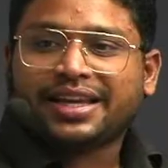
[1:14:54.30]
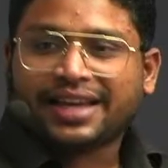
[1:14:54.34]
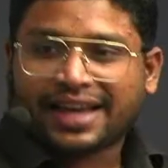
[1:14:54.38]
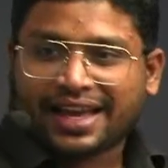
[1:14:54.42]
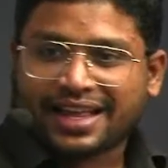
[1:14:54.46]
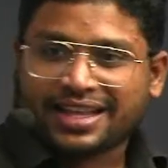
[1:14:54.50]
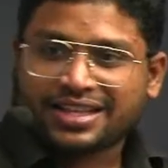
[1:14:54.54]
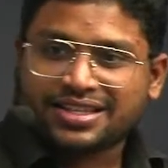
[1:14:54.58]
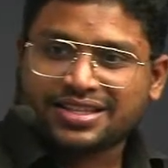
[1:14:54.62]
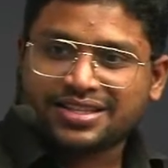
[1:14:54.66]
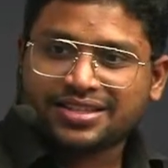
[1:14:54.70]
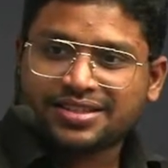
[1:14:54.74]

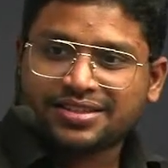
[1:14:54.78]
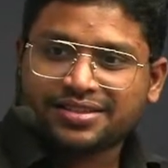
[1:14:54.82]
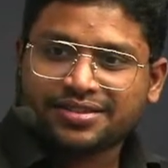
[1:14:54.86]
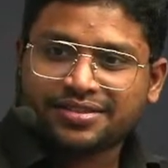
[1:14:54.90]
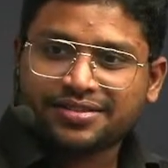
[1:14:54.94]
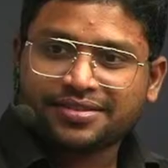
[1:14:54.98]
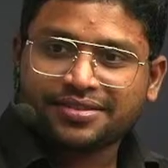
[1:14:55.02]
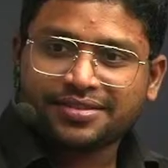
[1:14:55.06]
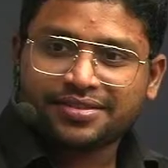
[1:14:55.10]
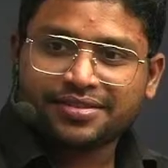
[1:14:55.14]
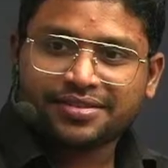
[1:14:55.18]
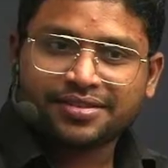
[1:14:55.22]
else.
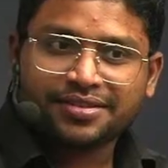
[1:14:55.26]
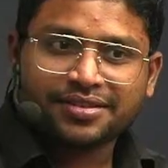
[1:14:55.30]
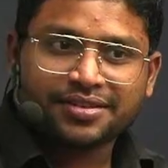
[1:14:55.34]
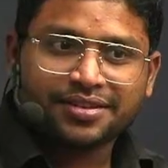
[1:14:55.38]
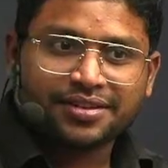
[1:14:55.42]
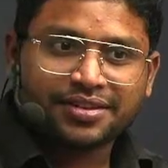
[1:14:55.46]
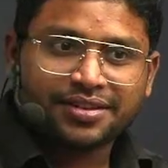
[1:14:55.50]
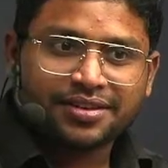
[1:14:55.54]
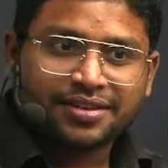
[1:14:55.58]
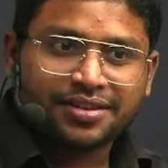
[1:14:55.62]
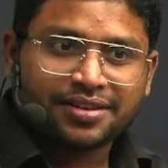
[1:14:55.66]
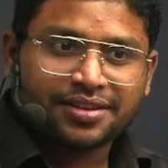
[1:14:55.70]

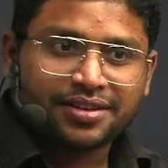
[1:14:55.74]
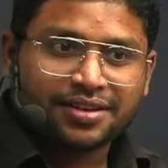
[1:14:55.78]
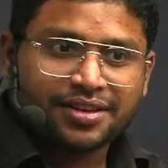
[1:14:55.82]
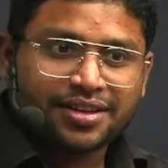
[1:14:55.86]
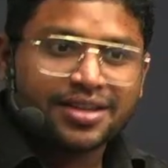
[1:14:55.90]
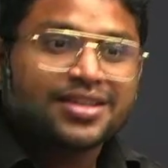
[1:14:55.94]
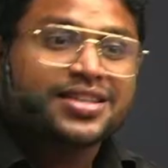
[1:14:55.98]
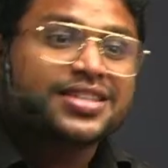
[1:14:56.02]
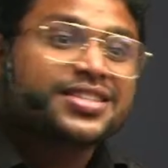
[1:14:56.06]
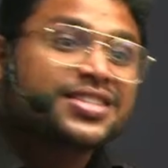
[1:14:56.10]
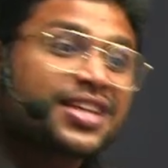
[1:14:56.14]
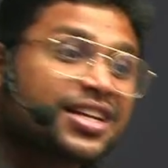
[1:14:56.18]

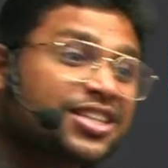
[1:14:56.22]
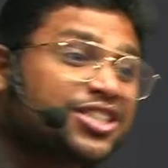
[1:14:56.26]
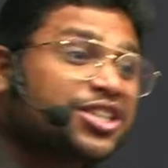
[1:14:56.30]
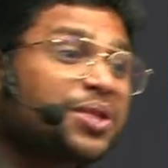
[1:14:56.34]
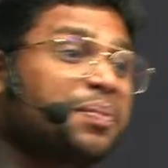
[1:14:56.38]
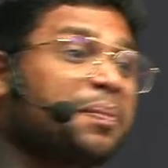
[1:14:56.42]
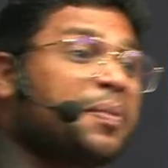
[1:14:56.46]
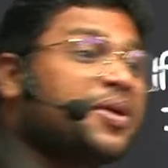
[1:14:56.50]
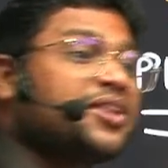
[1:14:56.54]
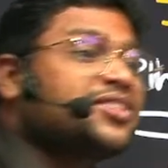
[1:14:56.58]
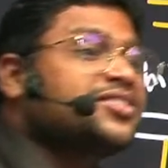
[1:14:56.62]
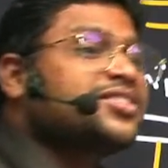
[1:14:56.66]
Such a
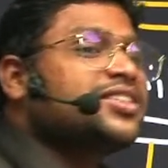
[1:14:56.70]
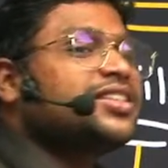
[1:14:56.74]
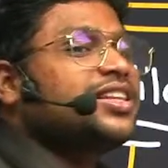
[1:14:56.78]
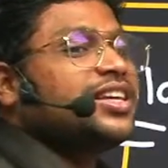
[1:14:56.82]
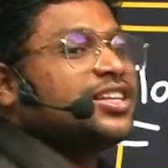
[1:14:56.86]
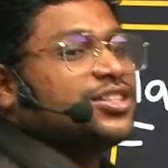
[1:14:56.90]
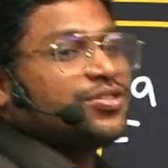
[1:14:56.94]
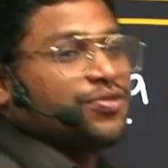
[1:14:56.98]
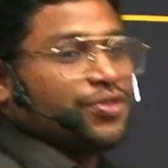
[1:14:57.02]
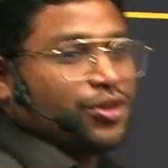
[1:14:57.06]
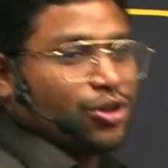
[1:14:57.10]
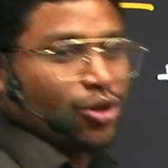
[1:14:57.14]
person is
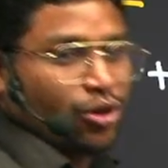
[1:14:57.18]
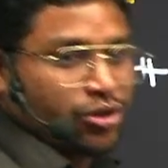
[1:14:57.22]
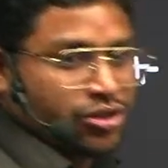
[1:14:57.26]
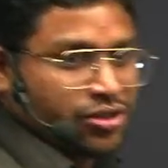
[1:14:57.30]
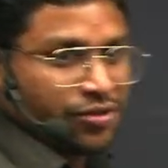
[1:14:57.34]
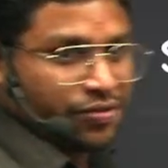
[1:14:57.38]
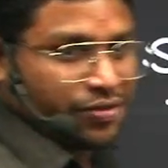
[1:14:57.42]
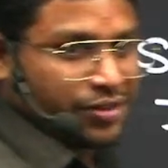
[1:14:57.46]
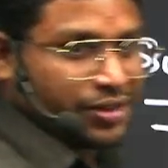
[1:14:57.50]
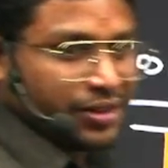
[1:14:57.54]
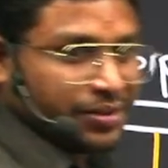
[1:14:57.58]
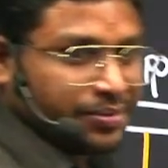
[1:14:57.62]

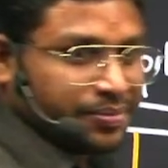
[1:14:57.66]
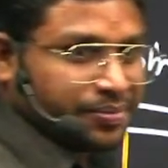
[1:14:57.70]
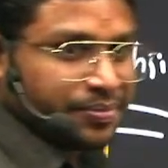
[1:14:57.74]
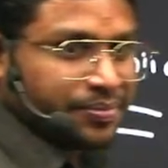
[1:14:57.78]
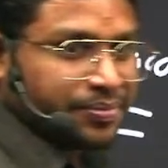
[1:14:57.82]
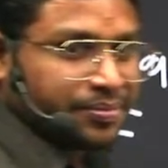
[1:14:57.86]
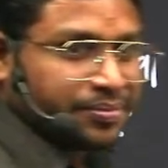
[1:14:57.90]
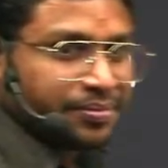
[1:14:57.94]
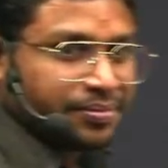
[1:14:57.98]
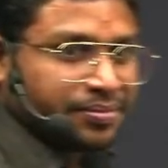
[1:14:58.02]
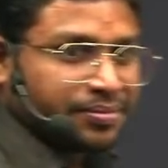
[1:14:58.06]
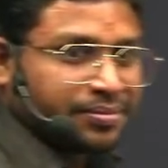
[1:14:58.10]
philosopher.
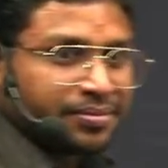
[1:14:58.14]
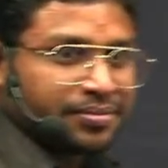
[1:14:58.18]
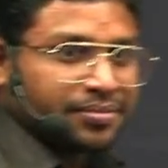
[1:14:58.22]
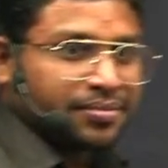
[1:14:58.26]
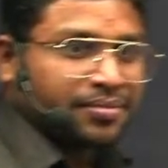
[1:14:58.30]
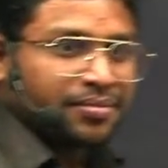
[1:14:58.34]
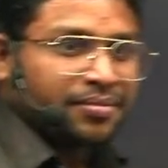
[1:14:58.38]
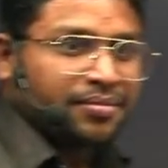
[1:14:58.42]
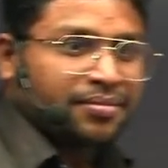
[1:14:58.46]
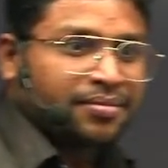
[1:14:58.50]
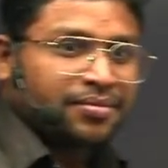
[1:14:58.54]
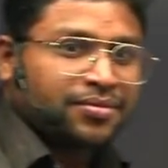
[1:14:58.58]

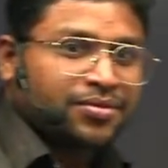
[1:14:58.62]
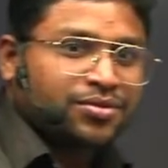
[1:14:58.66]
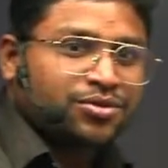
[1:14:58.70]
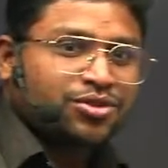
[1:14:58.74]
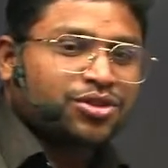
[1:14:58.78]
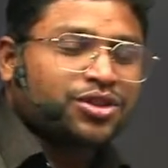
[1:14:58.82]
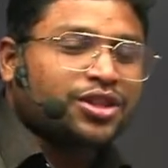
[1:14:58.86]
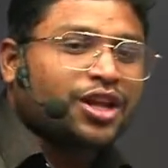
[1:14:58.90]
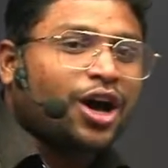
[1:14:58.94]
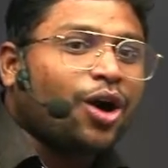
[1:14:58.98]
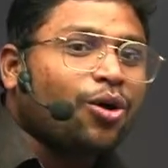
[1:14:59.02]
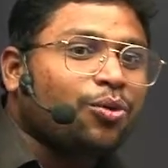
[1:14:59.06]
So
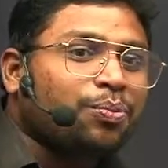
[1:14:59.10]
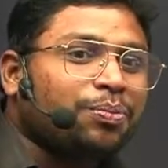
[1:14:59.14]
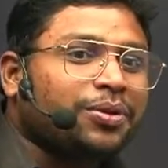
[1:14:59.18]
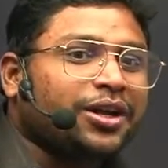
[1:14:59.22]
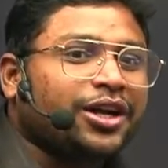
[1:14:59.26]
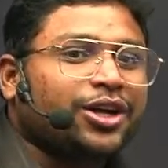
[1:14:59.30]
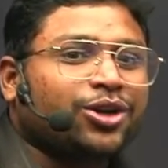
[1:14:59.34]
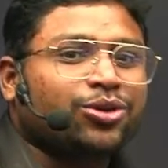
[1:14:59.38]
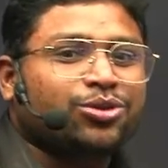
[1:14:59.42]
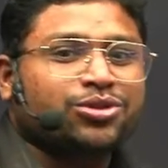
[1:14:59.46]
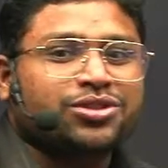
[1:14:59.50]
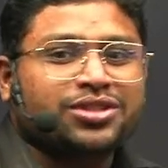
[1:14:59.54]
now
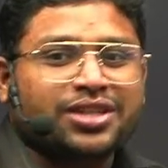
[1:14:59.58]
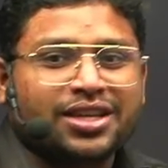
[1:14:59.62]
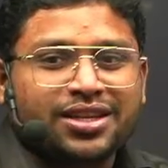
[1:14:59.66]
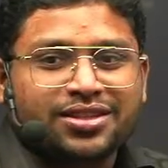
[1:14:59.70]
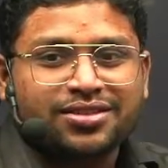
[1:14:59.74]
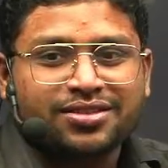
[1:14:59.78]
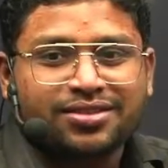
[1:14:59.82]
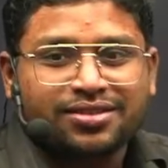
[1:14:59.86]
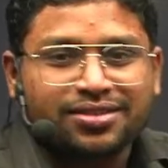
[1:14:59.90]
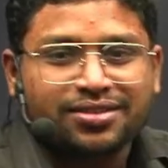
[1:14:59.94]
Plato says,